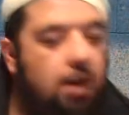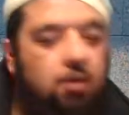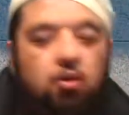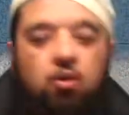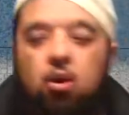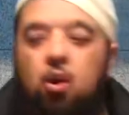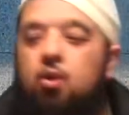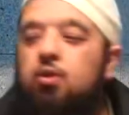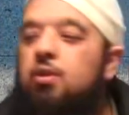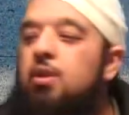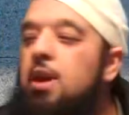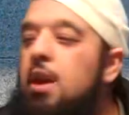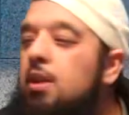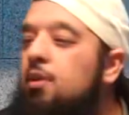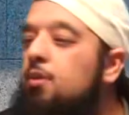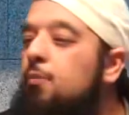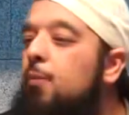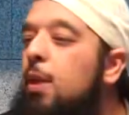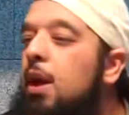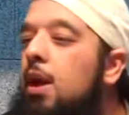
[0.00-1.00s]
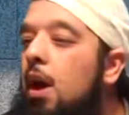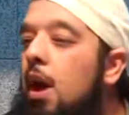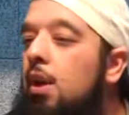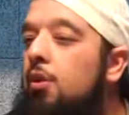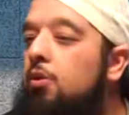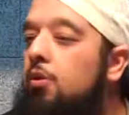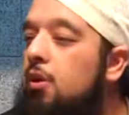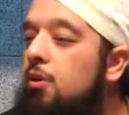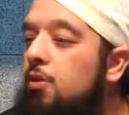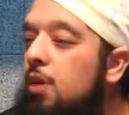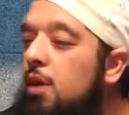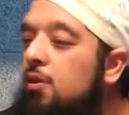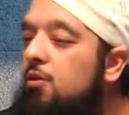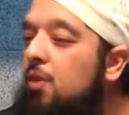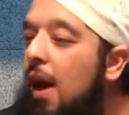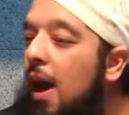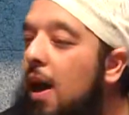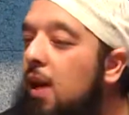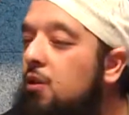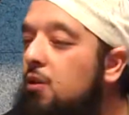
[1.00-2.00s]
And so, this, because
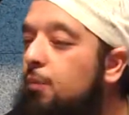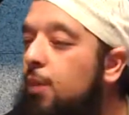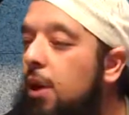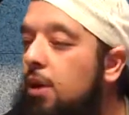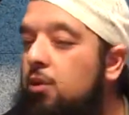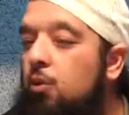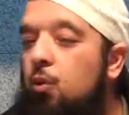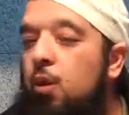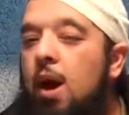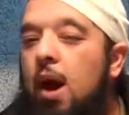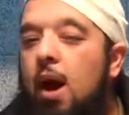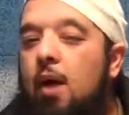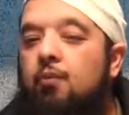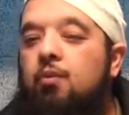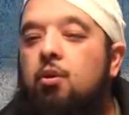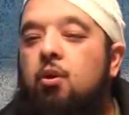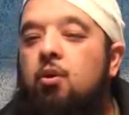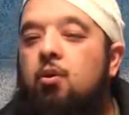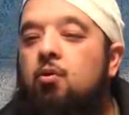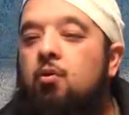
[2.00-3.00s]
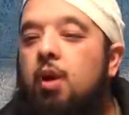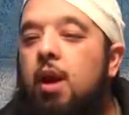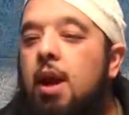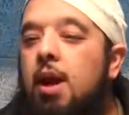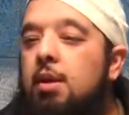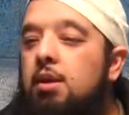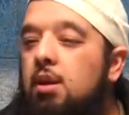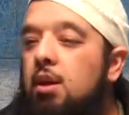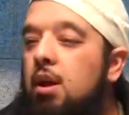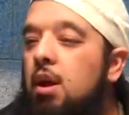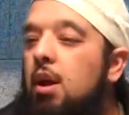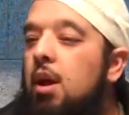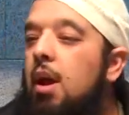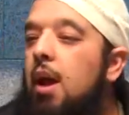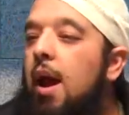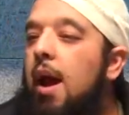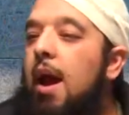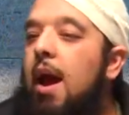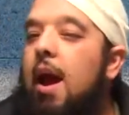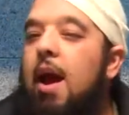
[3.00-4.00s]
this aspect, we have to create
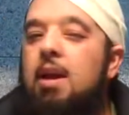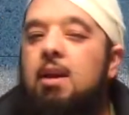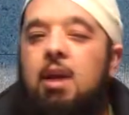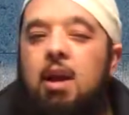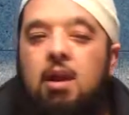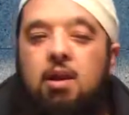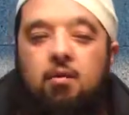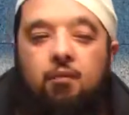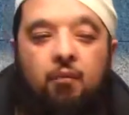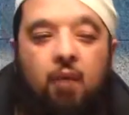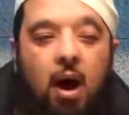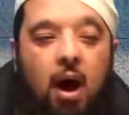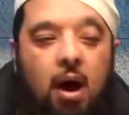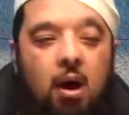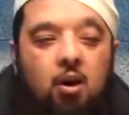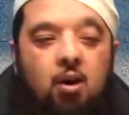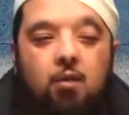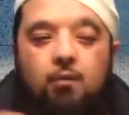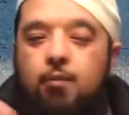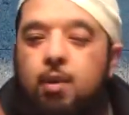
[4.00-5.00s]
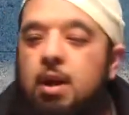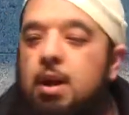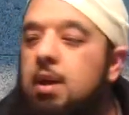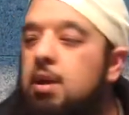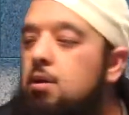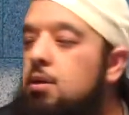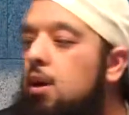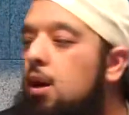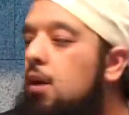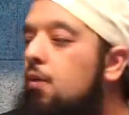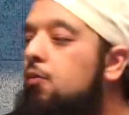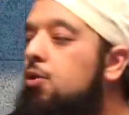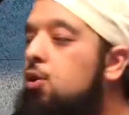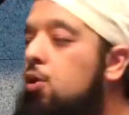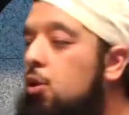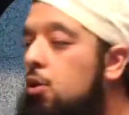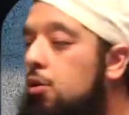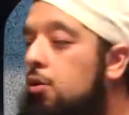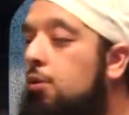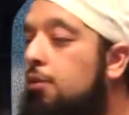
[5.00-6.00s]
an environment of
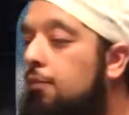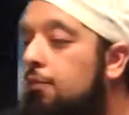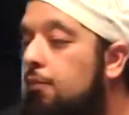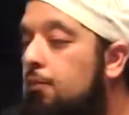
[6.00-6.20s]
shukr